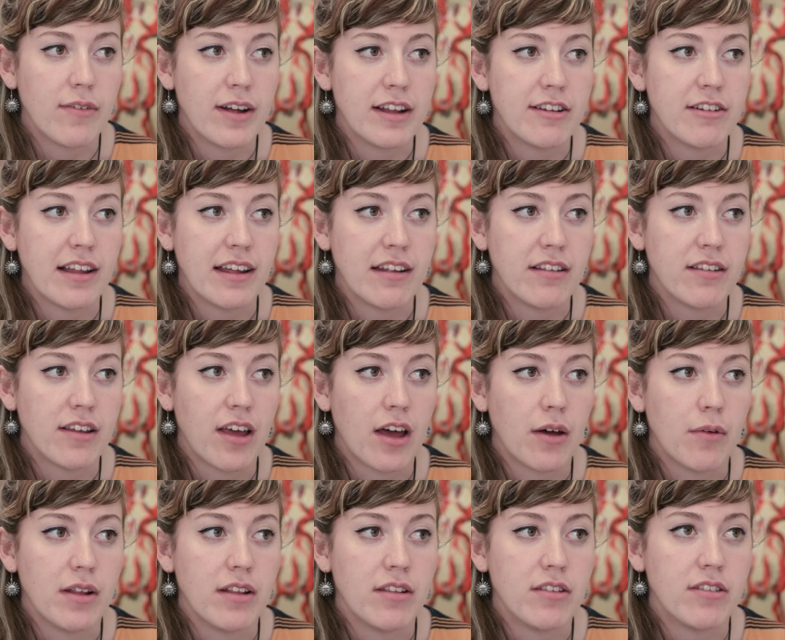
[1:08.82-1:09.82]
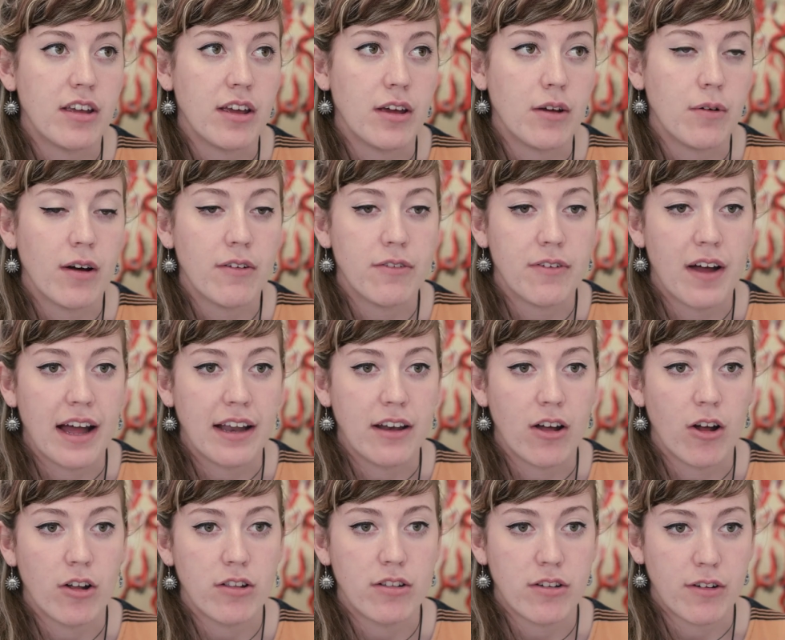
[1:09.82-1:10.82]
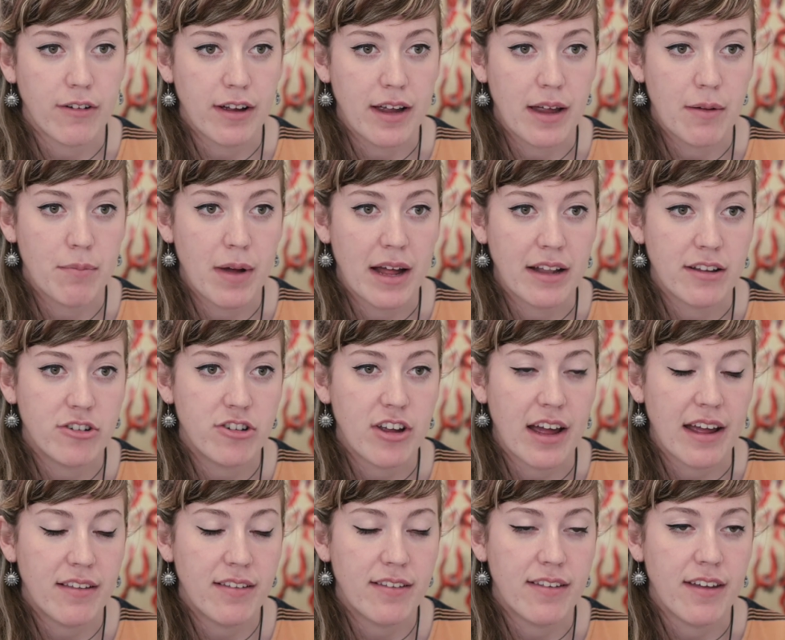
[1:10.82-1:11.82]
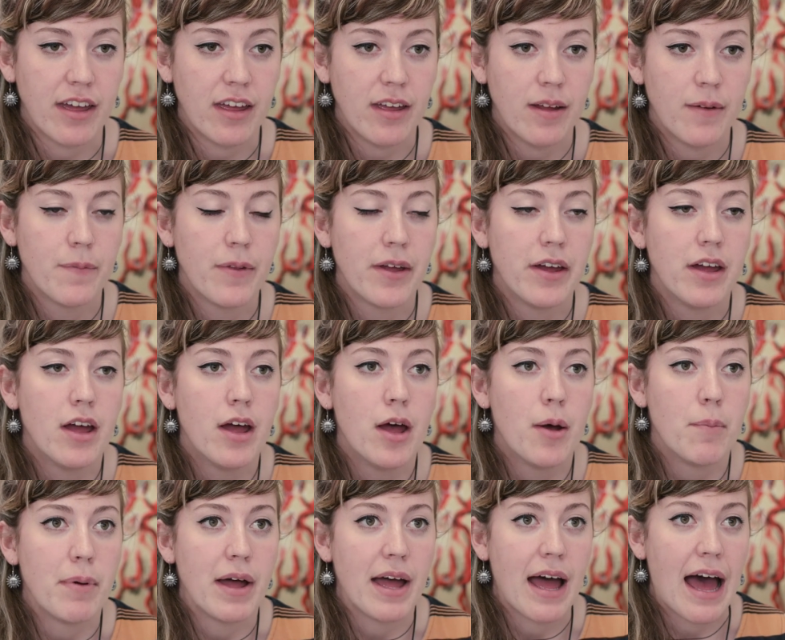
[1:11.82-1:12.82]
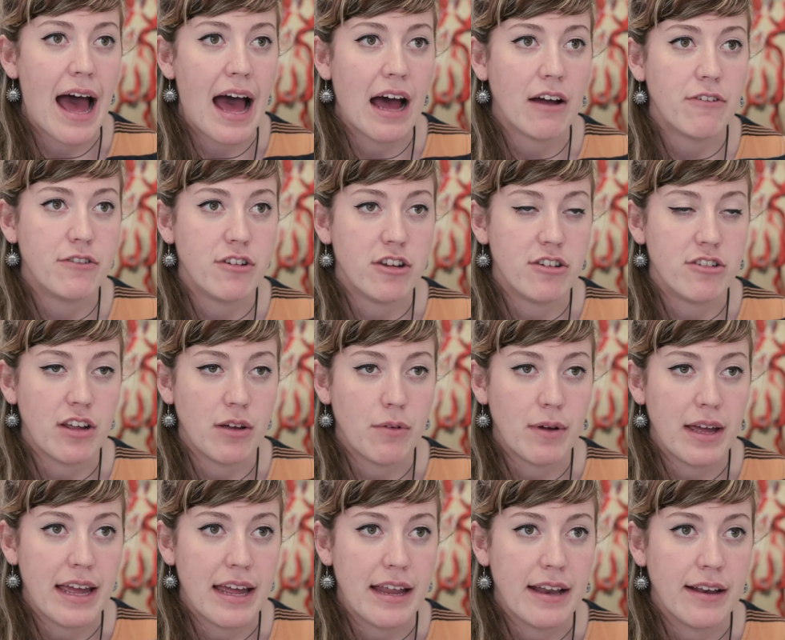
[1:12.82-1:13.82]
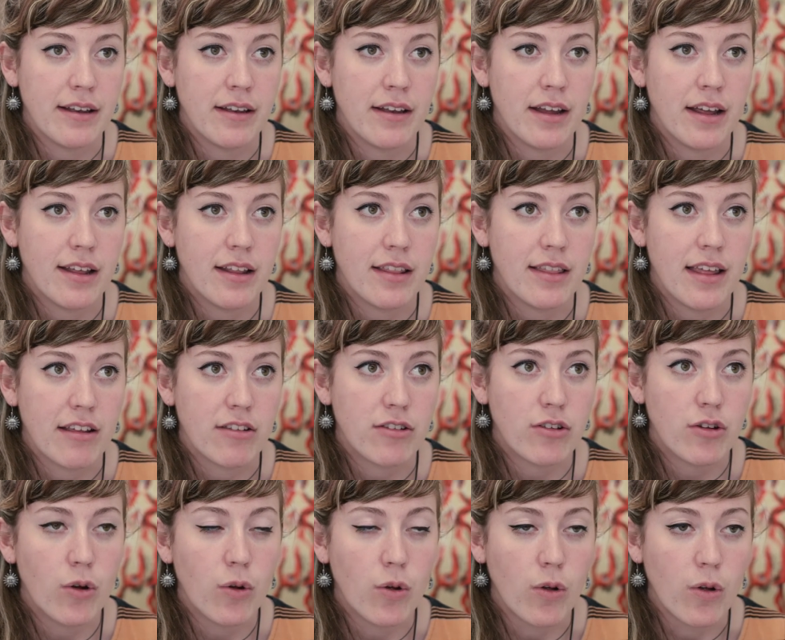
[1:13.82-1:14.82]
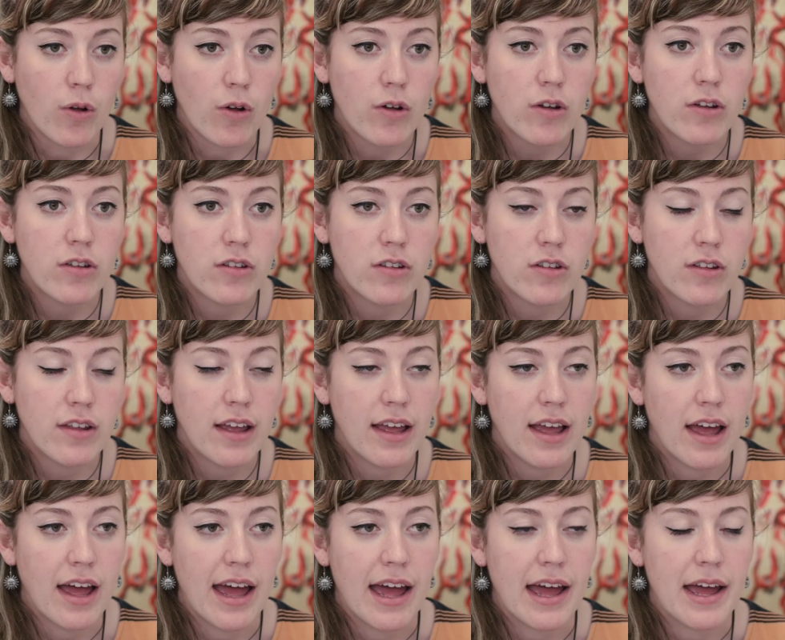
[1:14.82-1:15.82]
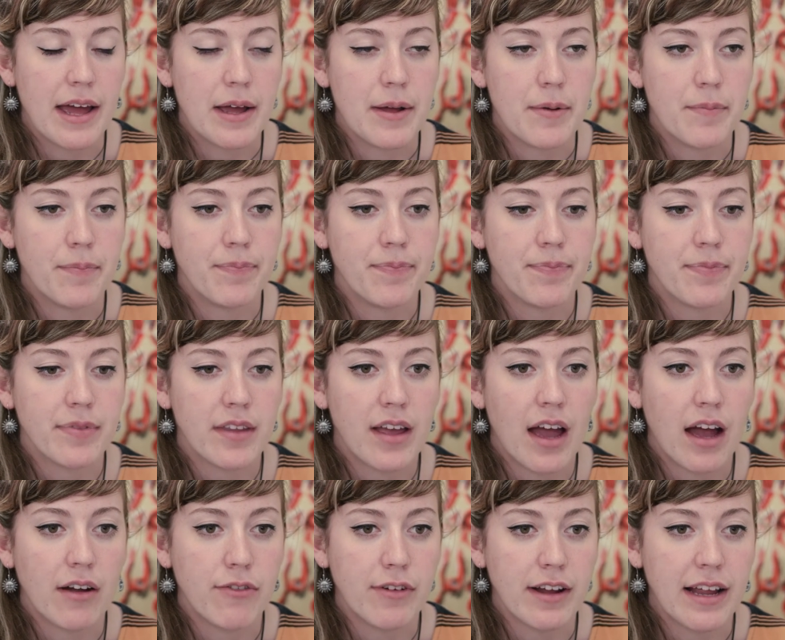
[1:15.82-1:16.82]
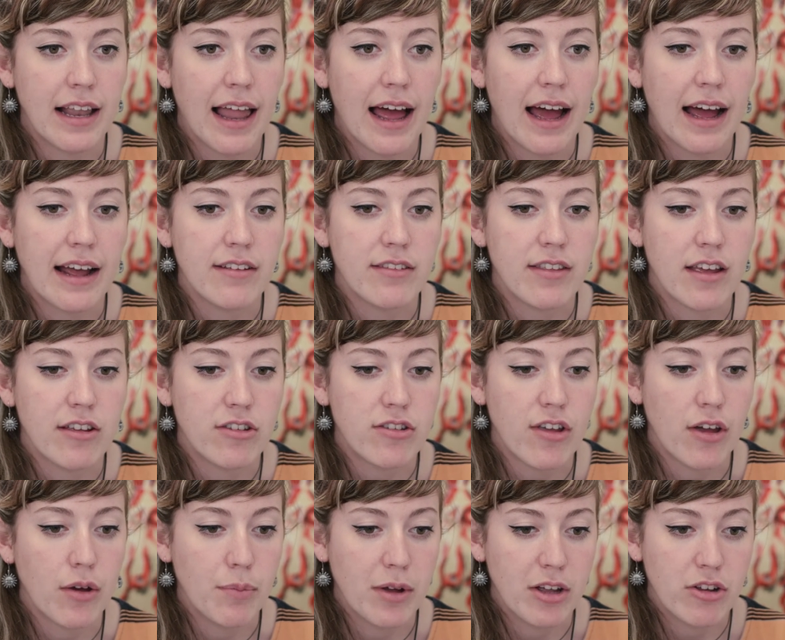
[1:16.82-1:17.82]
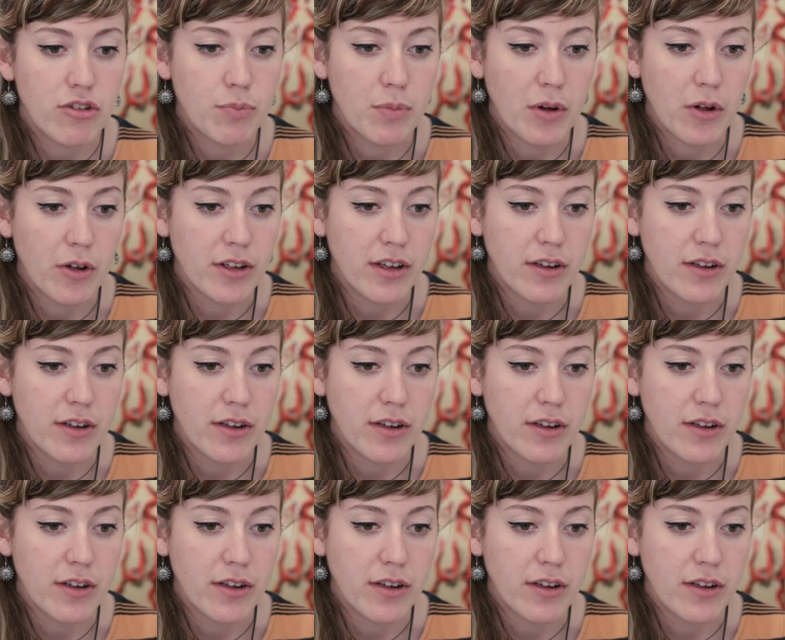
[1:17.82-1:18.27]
originally to go and do a fine art degree in Manchester, but after doing this course, I've realised there's so much more